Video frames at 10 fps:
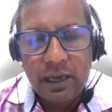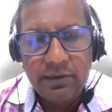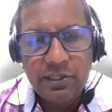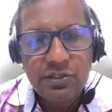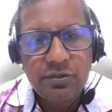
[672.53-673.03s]

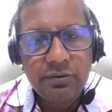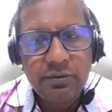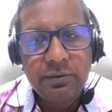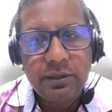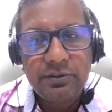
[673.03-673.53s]
courage
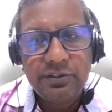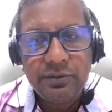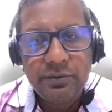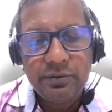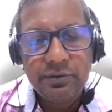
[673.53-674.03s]
to
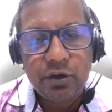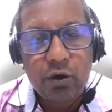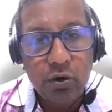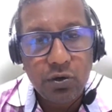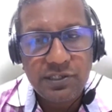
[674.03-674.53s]

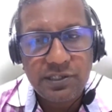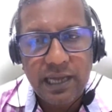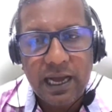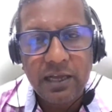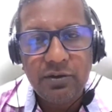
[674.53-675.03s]
host
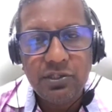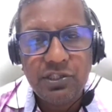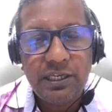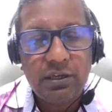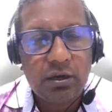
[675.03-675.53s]
the
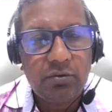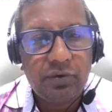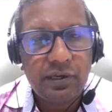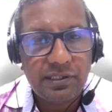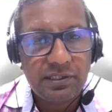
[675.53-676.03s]
IUG
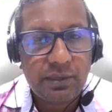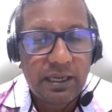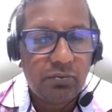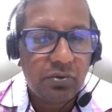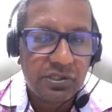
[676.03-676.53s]
conference when
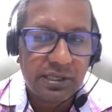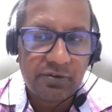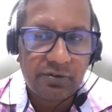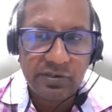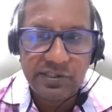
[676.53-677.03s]
I was
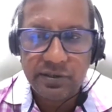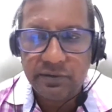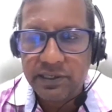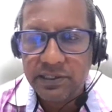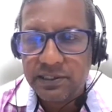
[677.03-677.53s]
at Rhodes
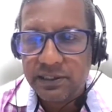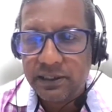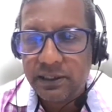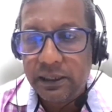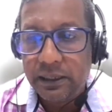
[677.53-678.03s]

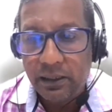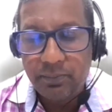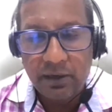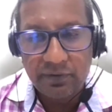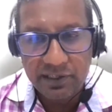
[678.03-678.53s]
University,
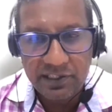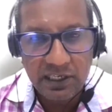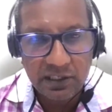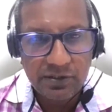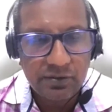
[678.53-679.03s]
part of the
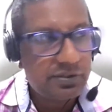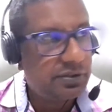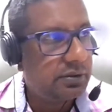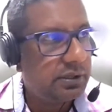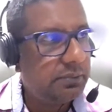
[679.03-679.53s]
SEALS
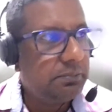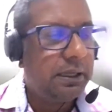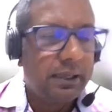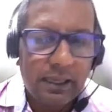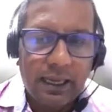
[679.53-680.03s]
consortium.
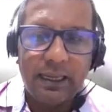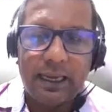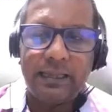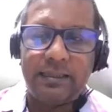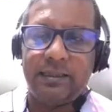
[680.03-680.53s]

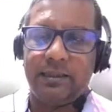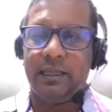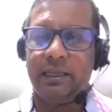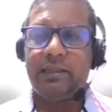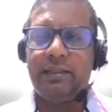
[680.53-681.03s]
I
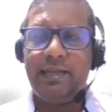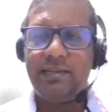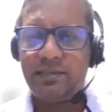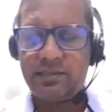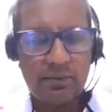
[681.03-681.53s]
think
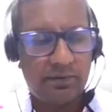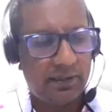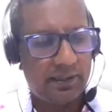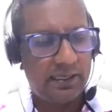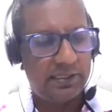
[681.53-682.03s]
these are some of
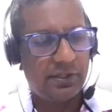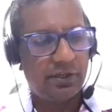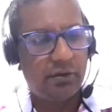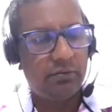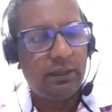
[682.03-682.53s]
the things,
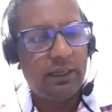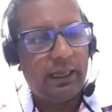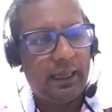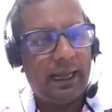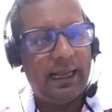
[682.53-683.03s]

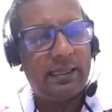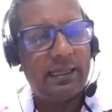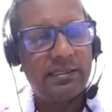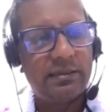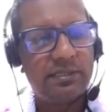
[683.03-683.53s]
I
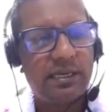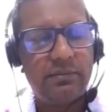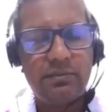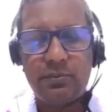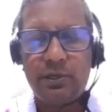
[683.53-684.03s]
think
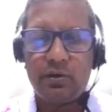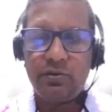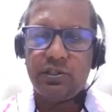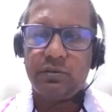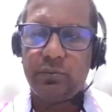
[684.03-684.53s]
sometimes you
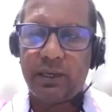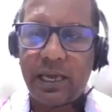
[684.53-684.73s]
don't